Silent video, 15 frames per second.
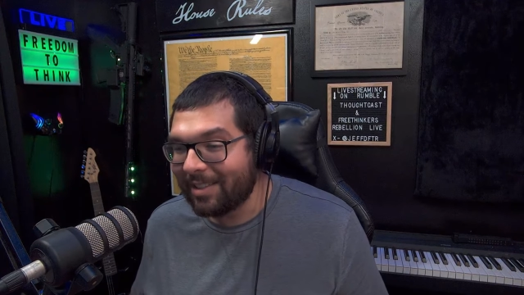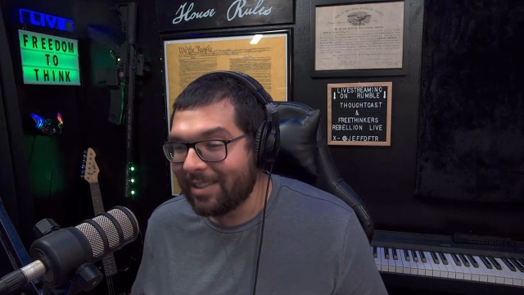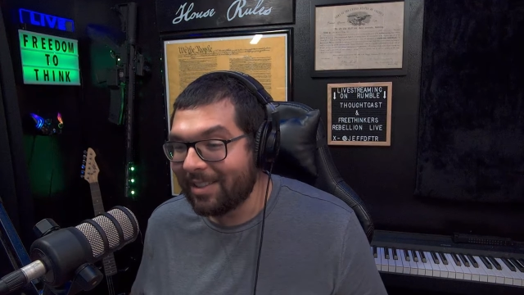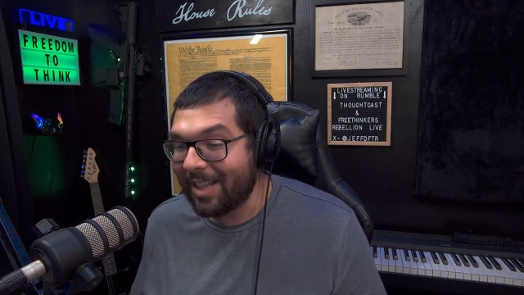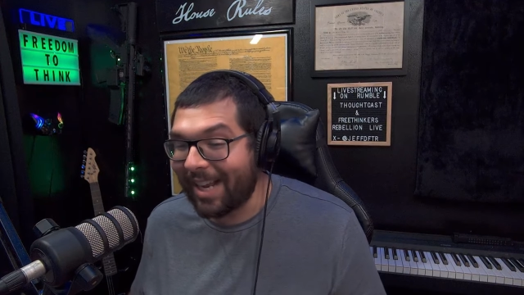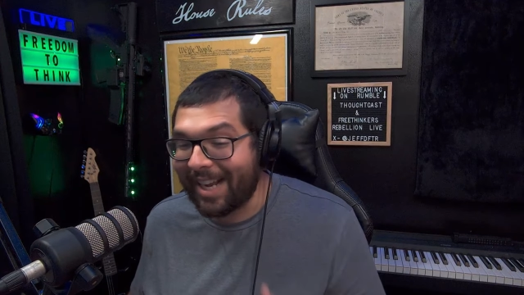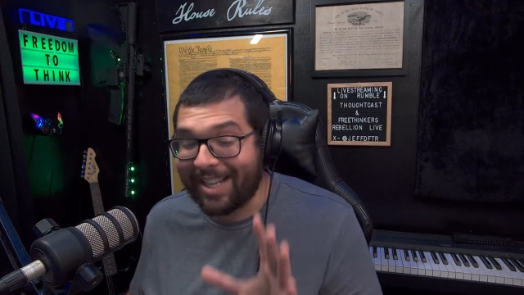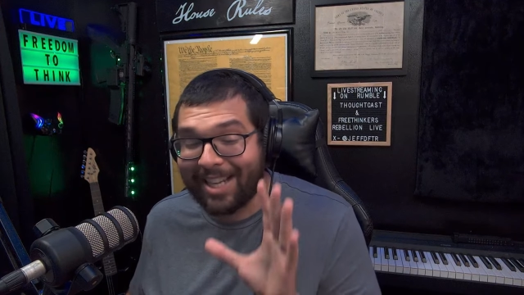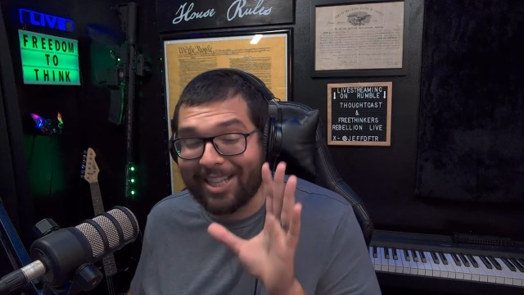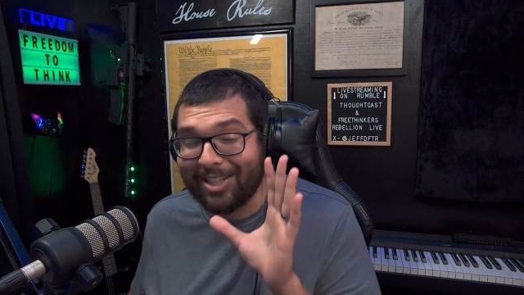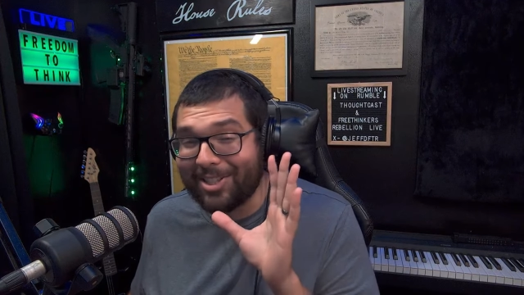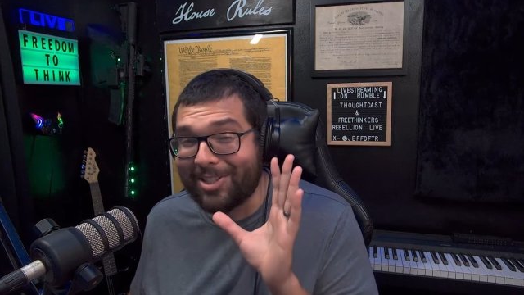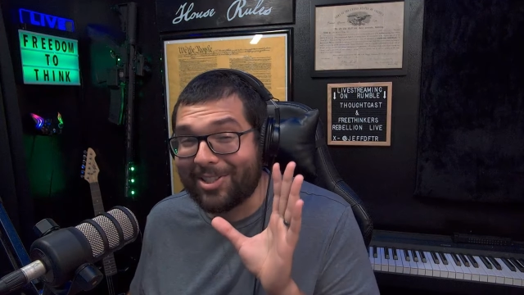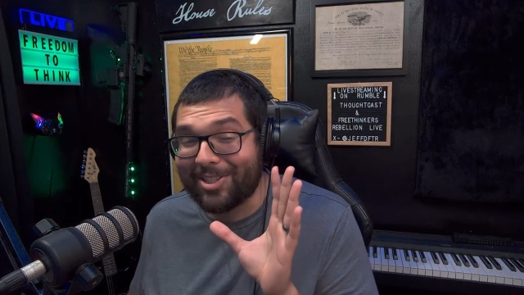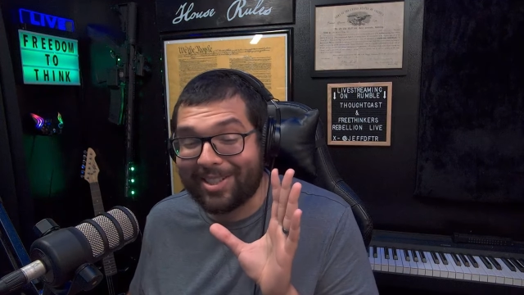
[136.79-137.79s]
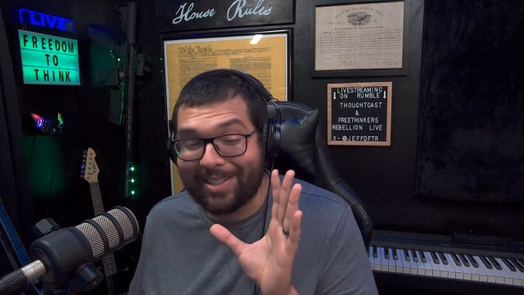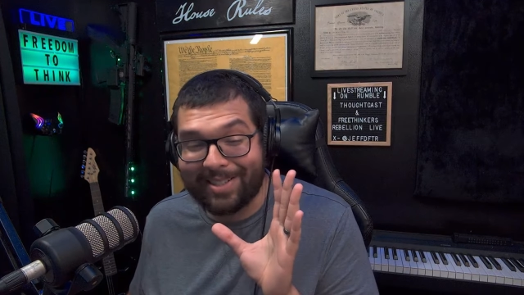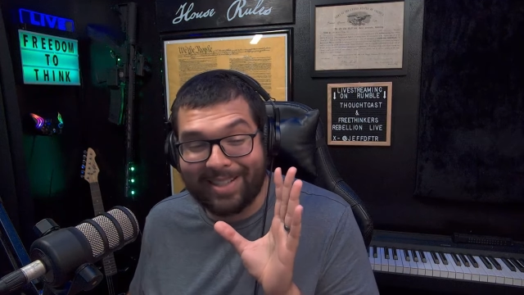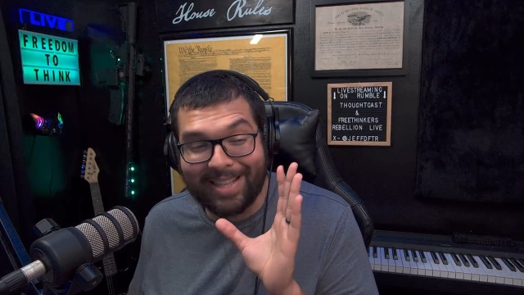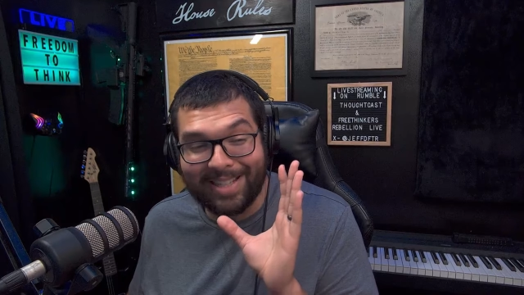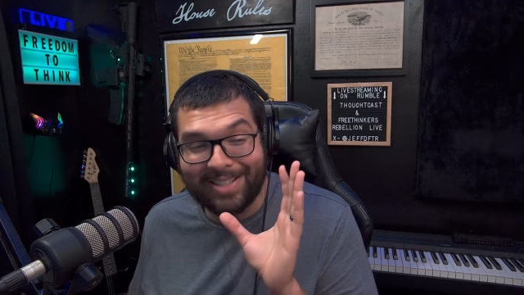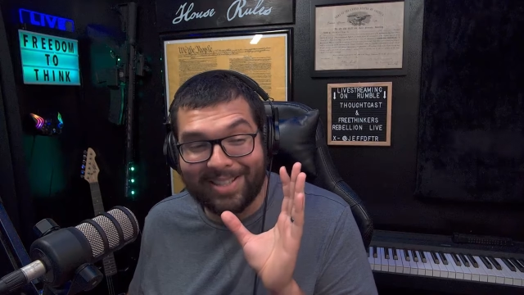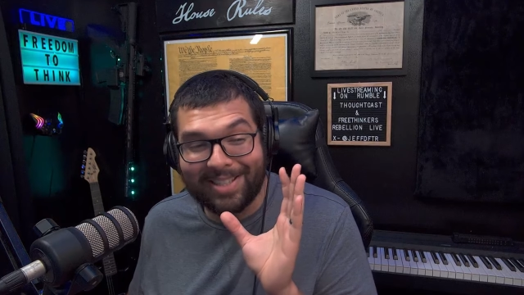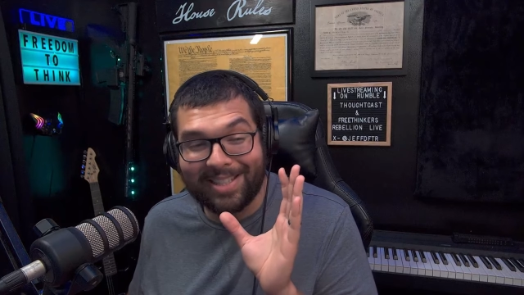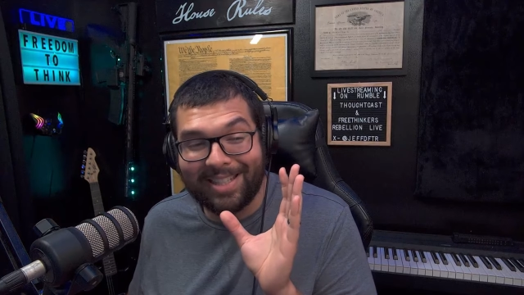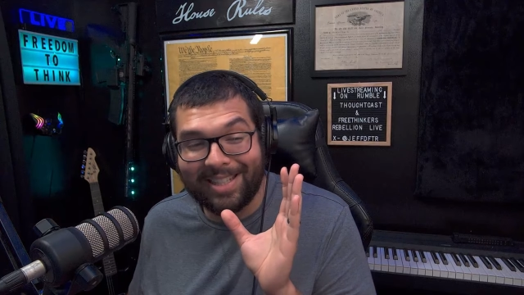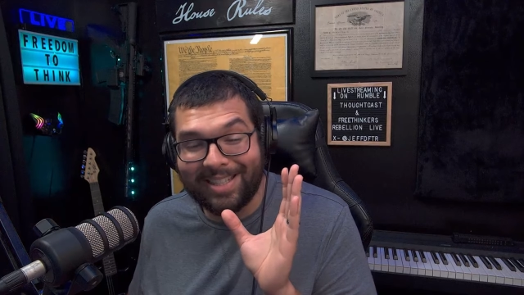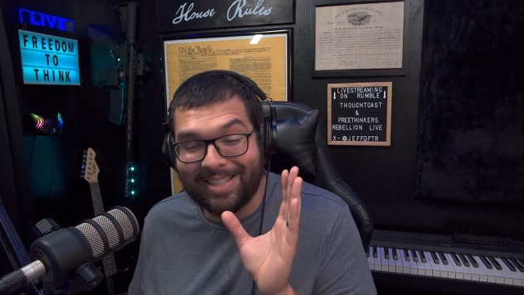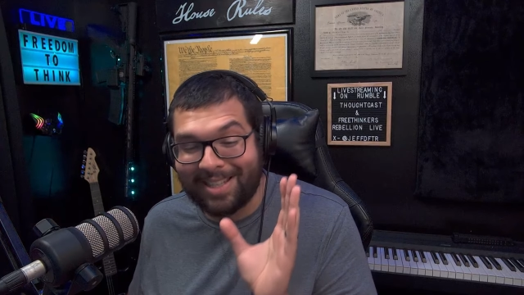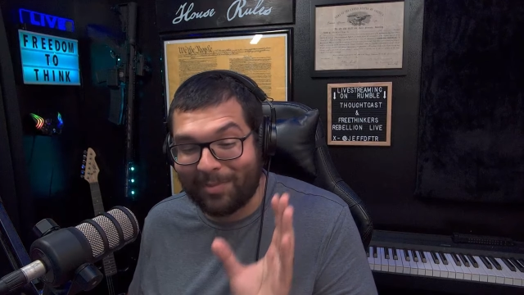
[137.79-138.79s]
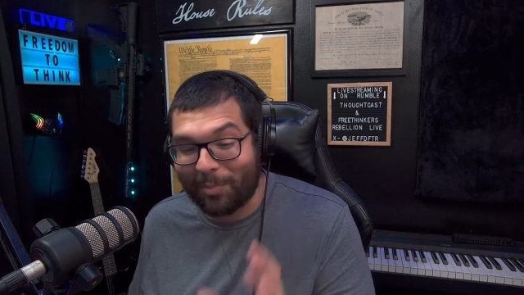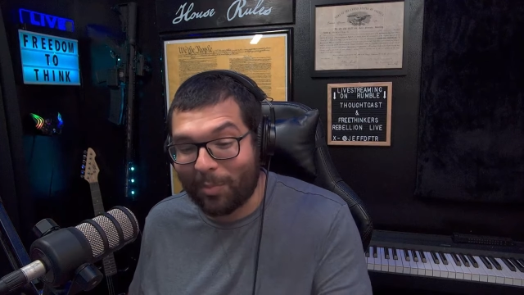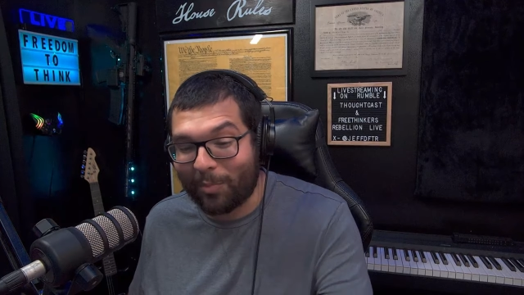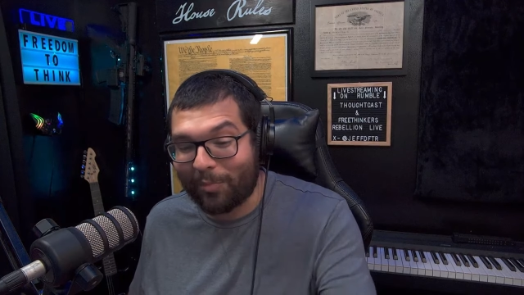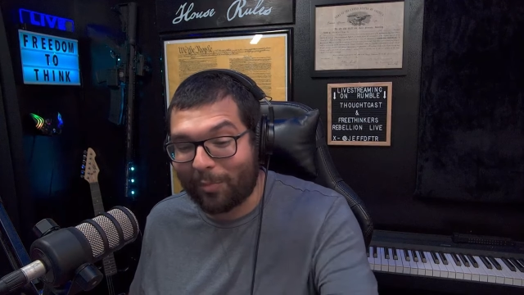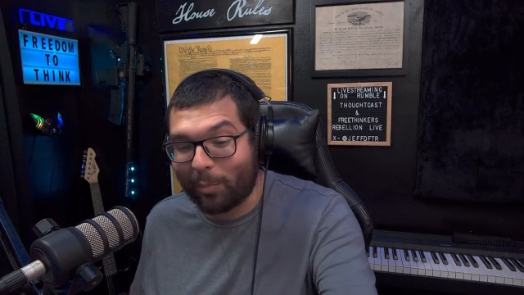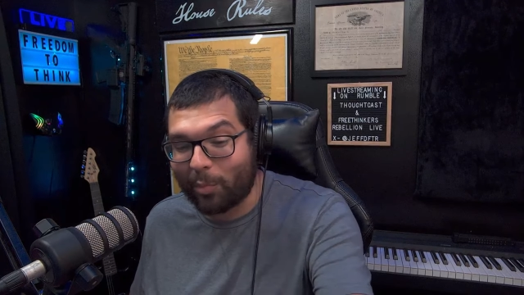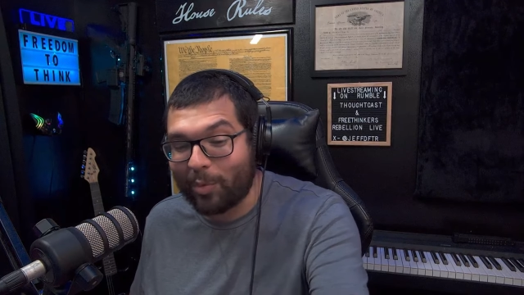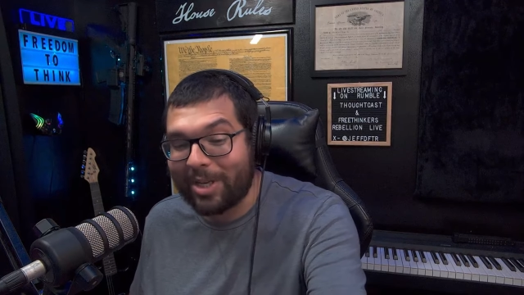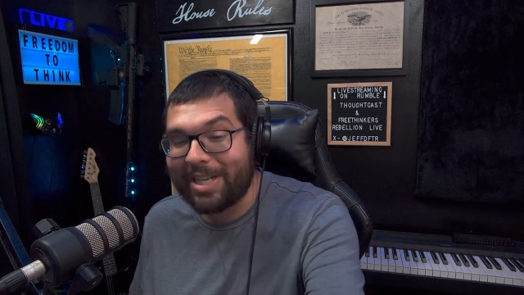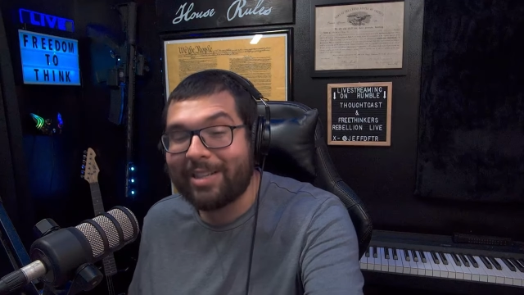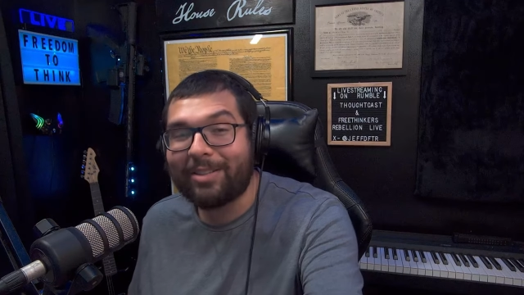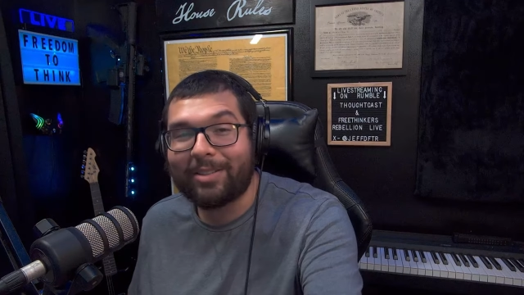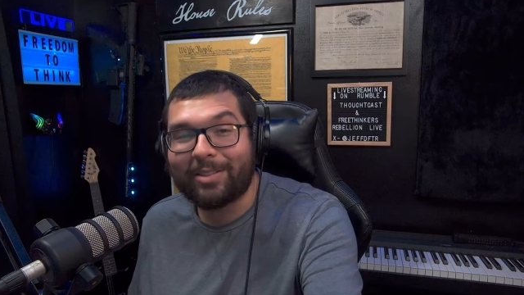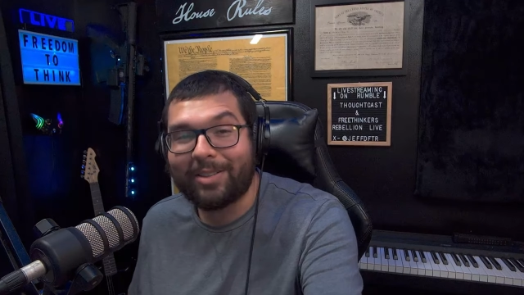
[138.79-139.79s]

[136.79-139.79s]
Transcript: Like this, this is real